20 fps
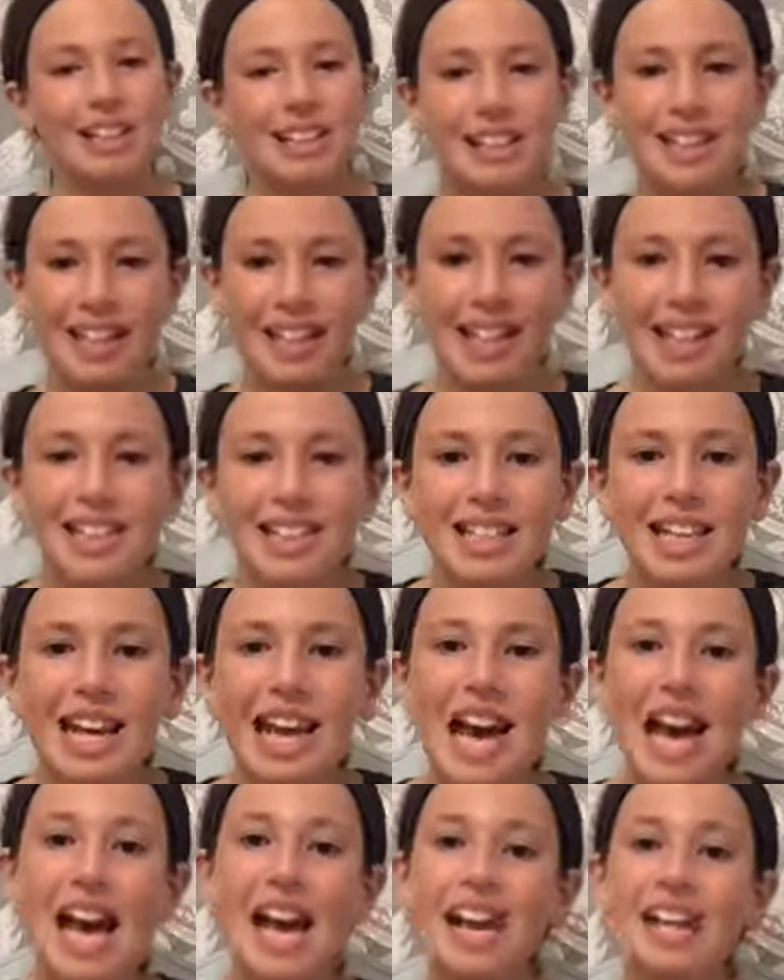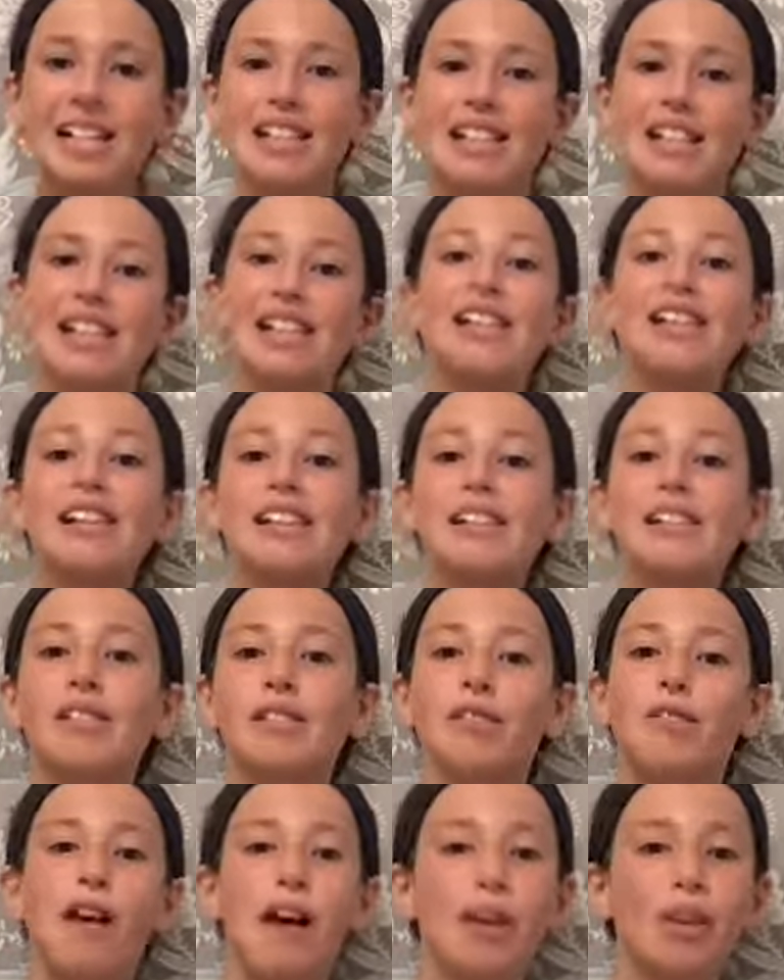things, and in
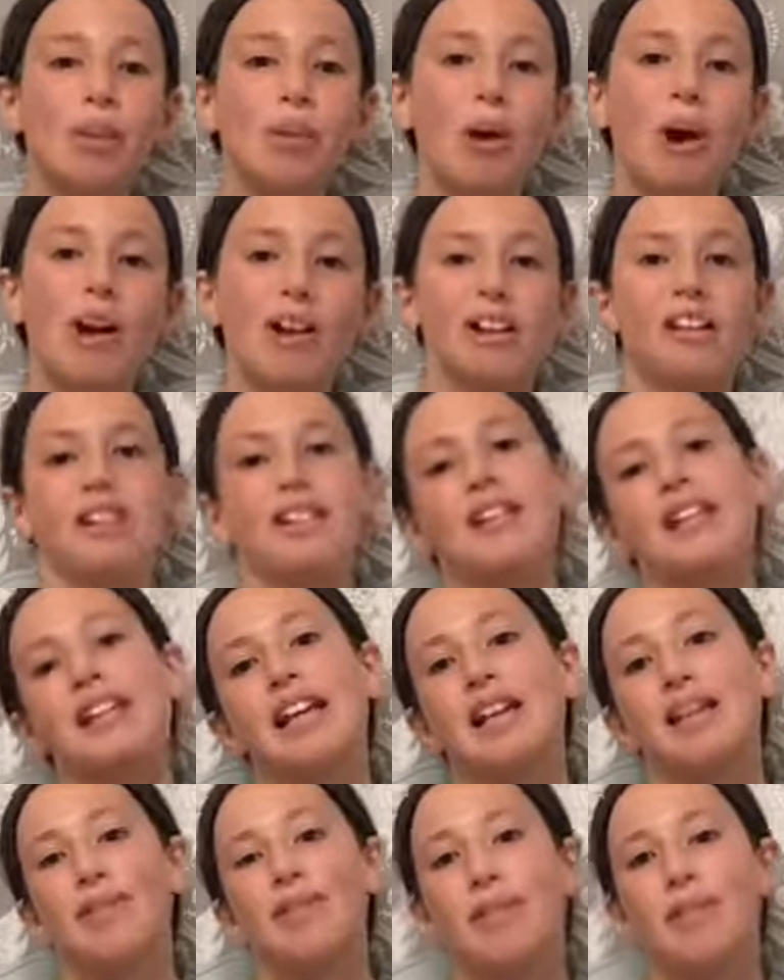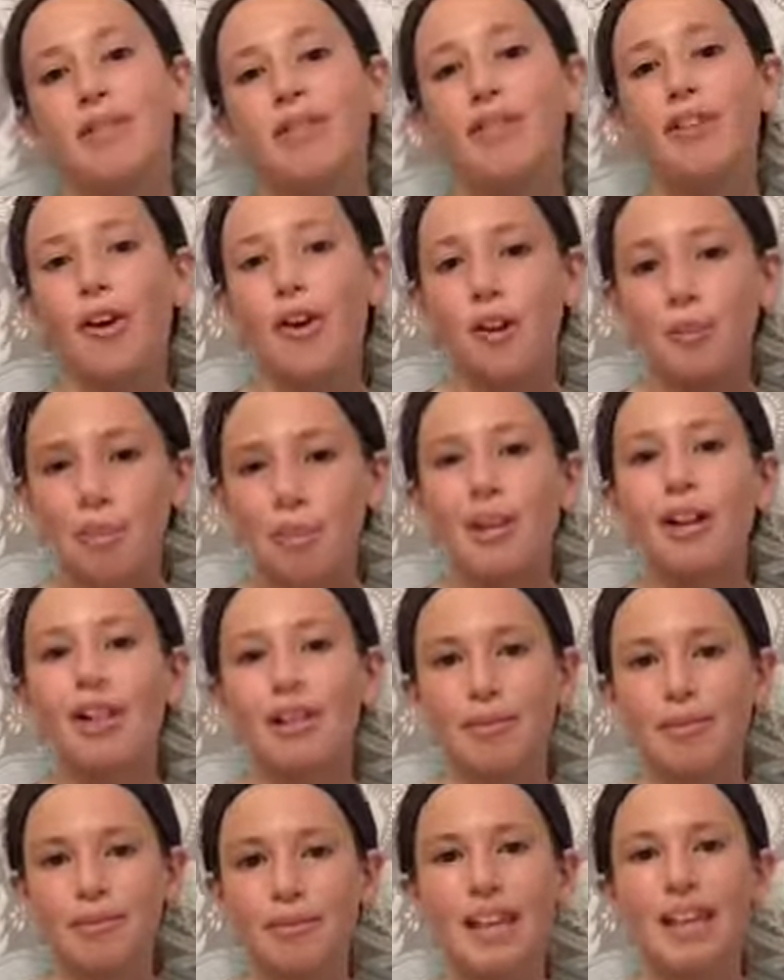the final product can be very
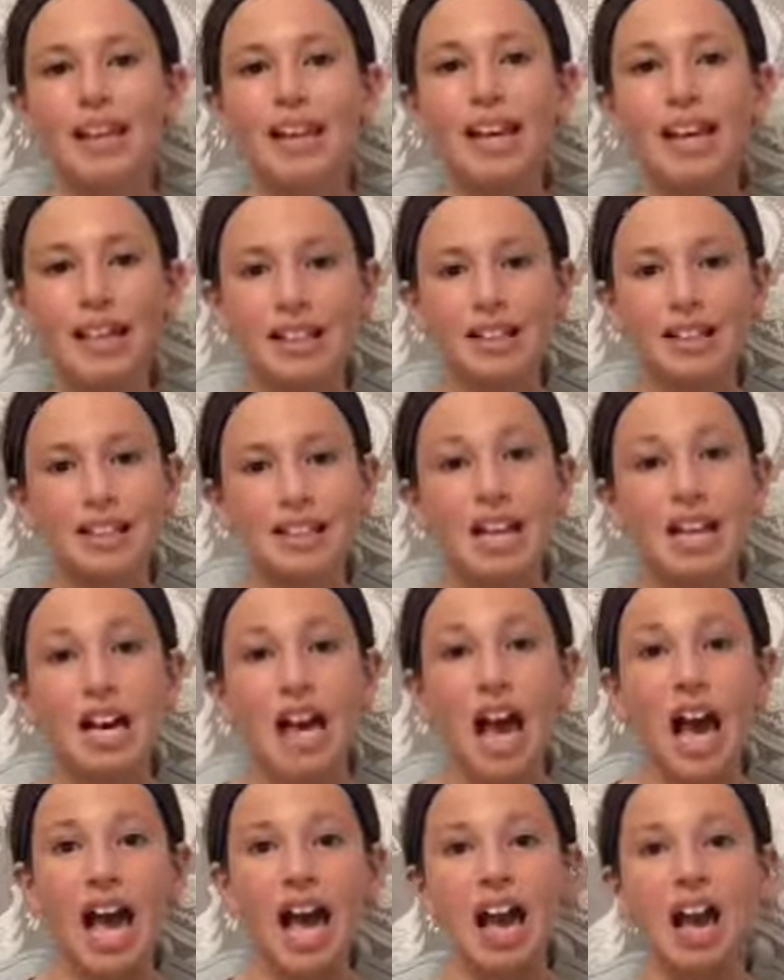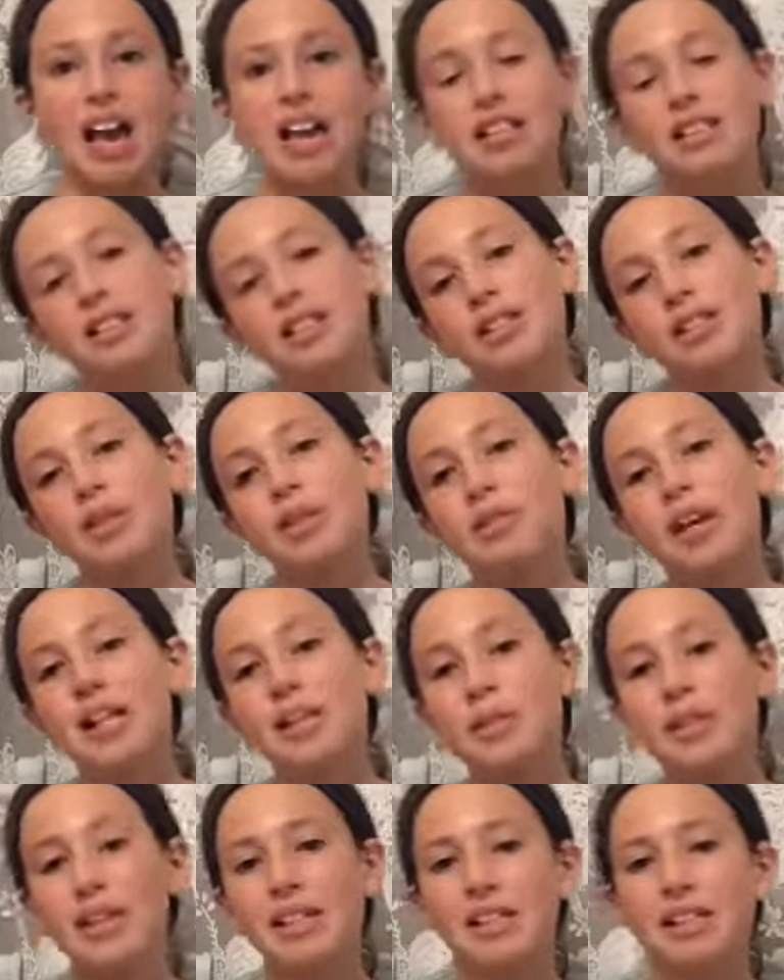pretty and nice. And so
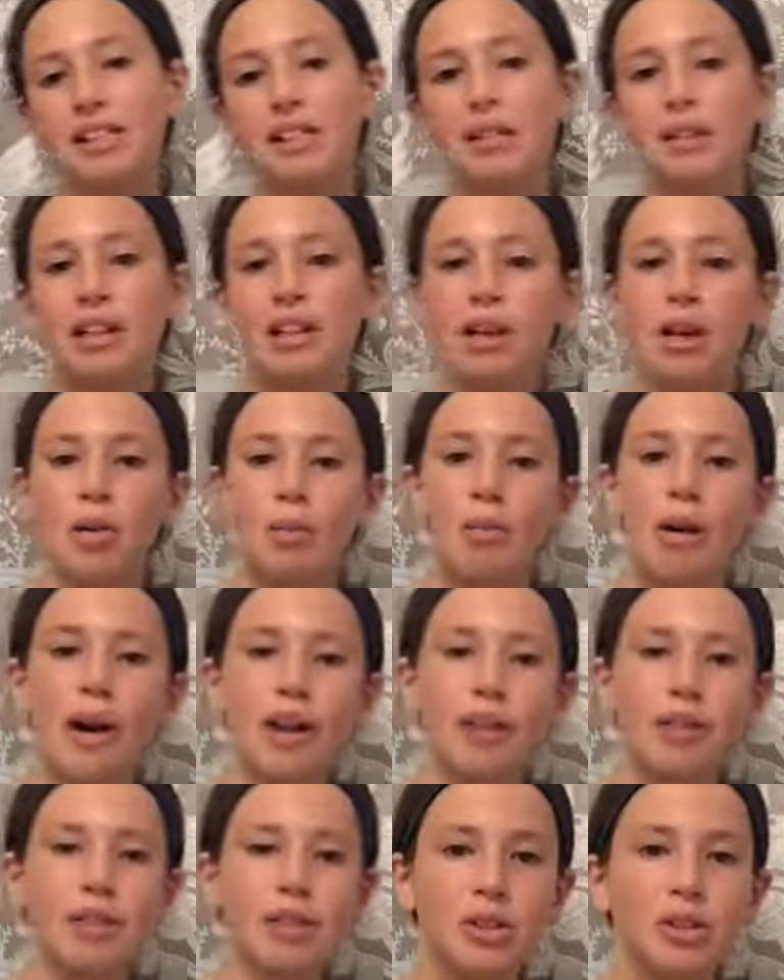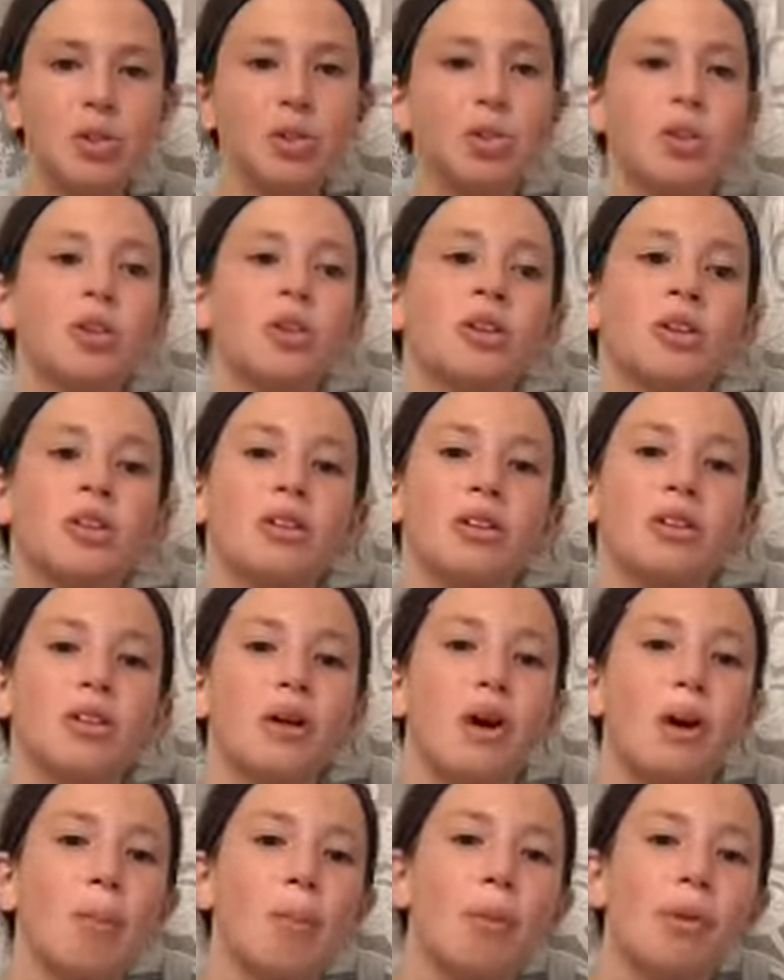that's basically why you do
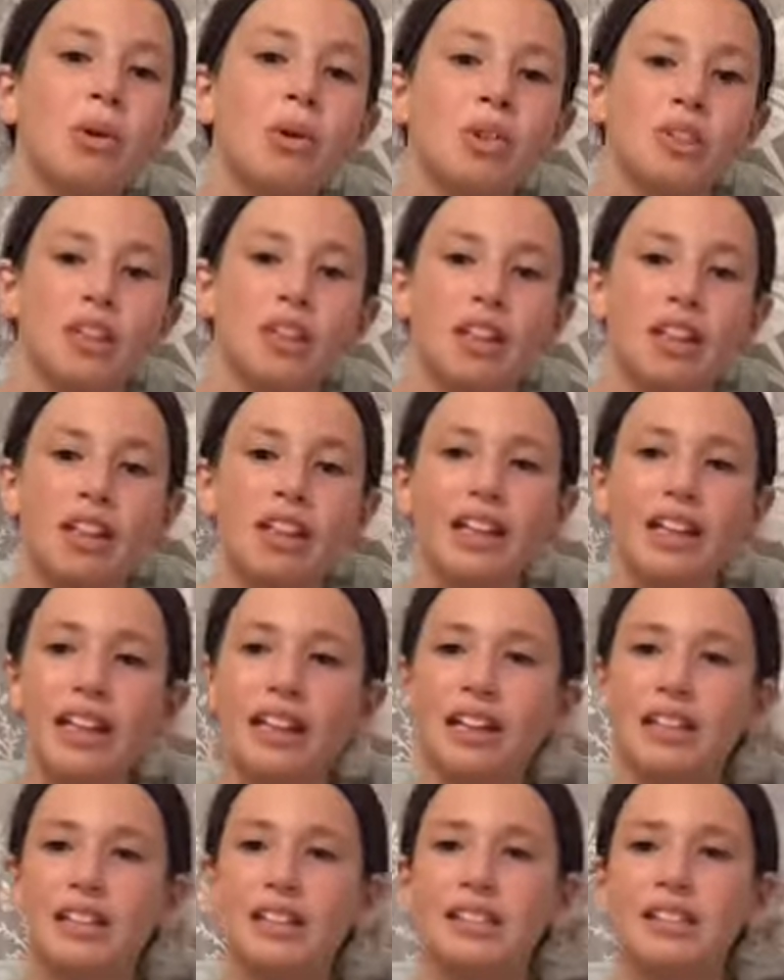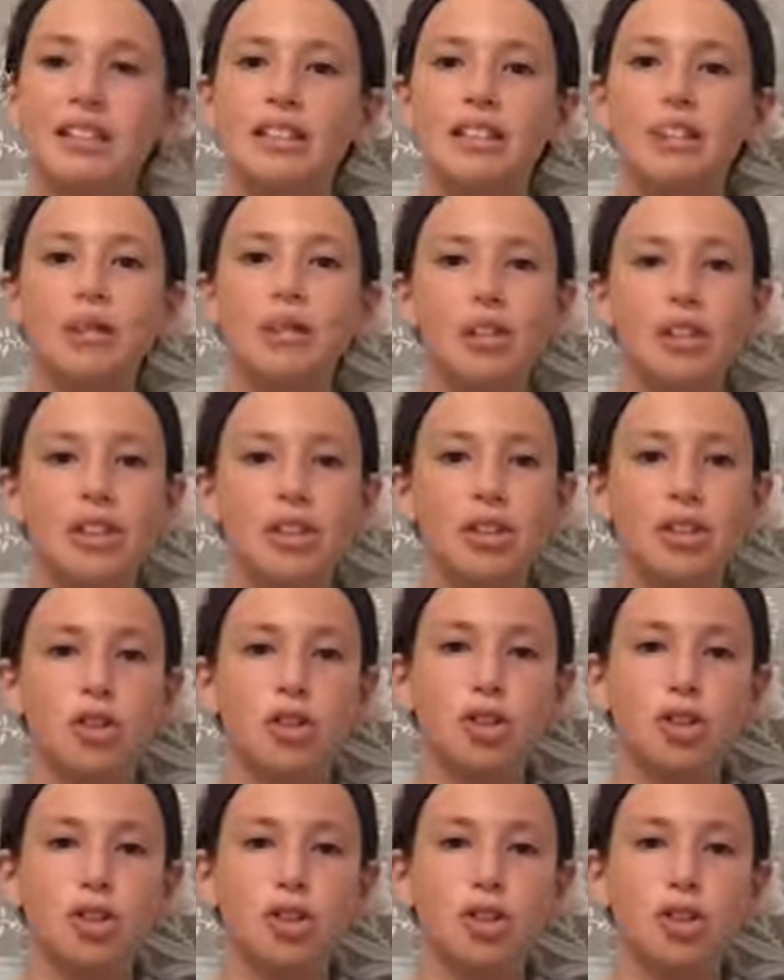bullet journaling, because you could